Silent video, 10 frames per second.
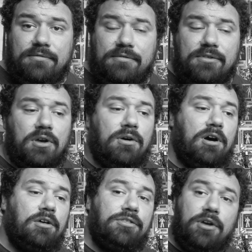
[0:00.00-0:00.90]
So
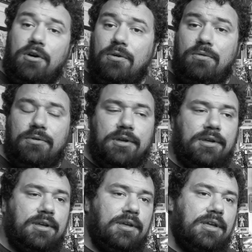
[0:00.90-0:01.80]
although
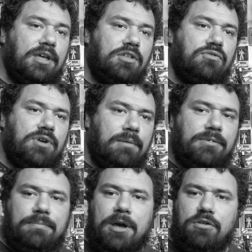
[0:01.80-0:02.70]
he
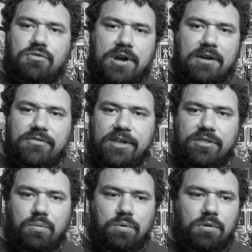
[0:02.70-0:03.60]
dreamt about traveling
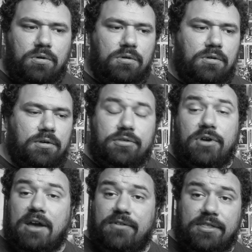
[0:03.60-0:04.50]
the world or
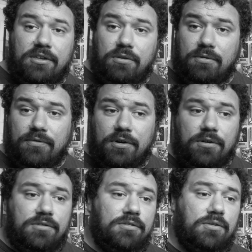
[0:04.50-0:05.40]
traveling the
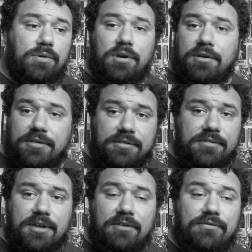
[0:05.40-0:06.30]
universe and doing all this
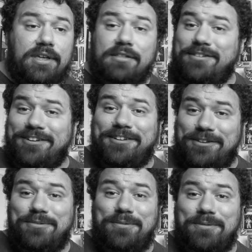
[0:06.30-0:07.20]
stuff, he's gonna
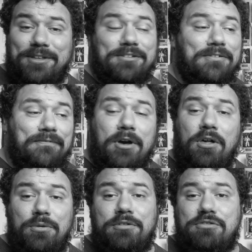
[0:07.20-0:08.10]

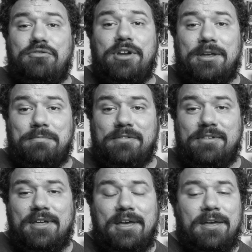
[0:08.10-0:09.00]
follow his
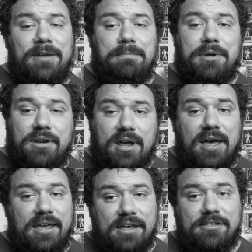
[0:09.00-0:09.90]
dreams, but
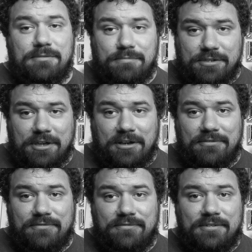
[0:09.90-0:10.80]
not as
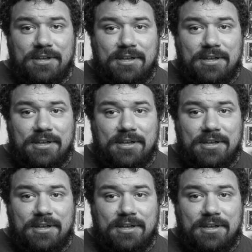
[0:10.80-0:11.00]
himself.